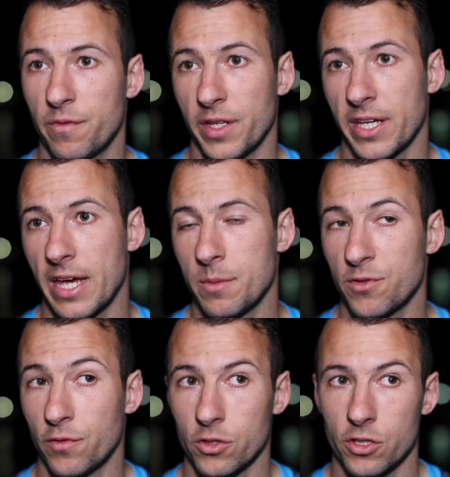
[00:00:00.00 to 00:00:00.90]
for the
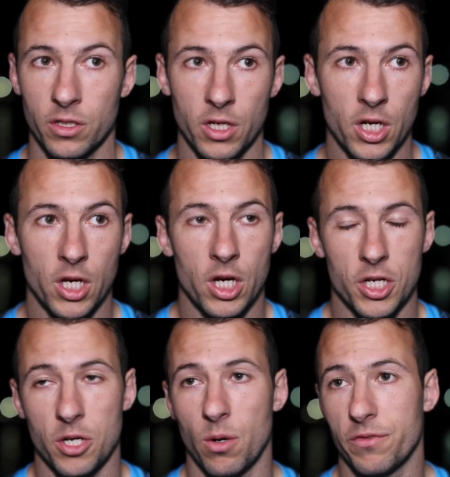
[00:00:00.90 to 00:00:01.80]
games for us,
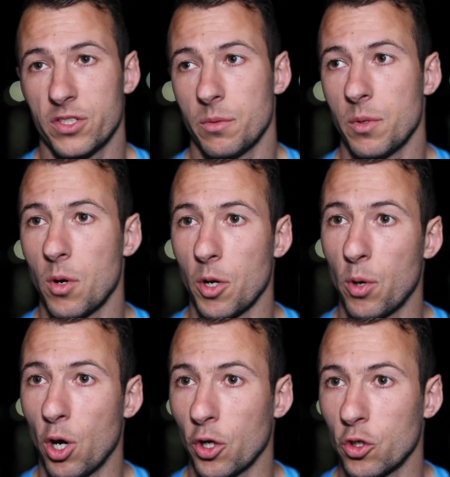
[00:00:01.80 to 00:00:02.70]
and you know, obviously we want to
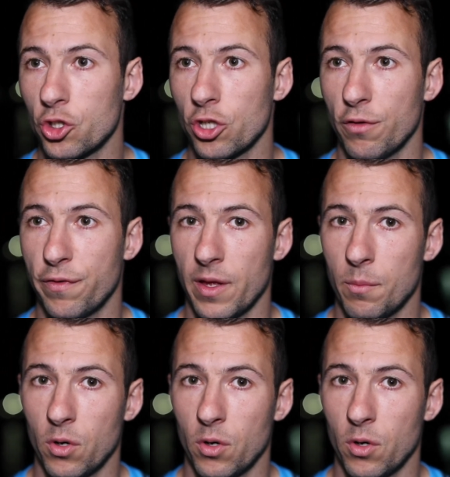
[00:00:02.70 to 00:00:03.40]
put on a good show for them.